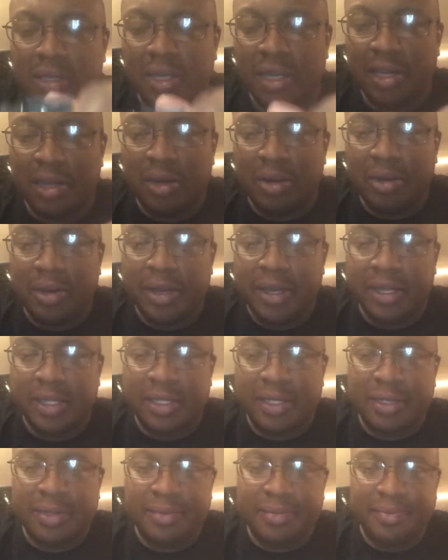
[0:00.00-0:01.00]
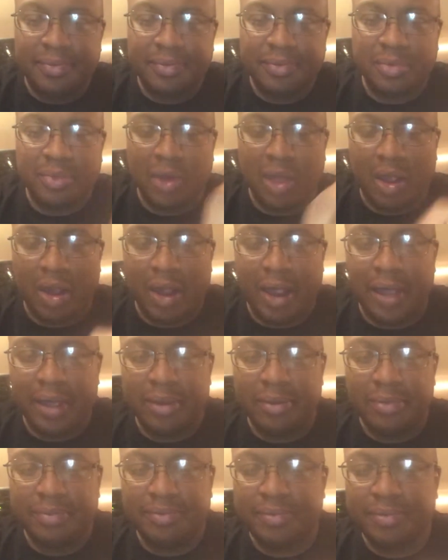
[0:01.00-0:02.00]
good on this. Alright.
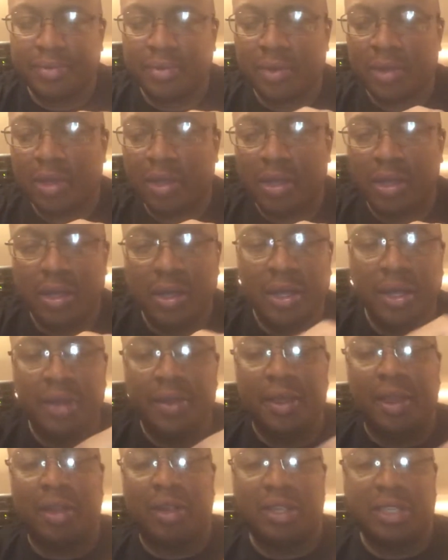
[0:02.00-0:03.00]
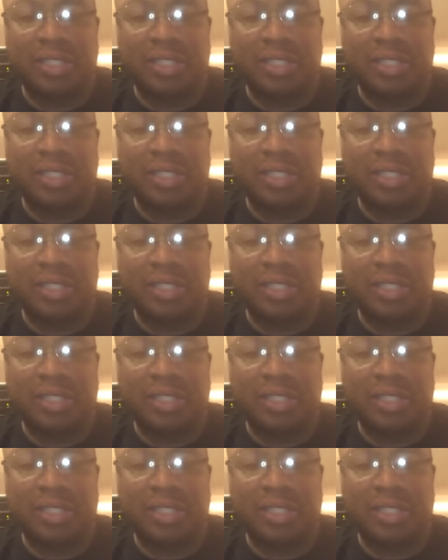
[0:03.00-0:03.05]
There is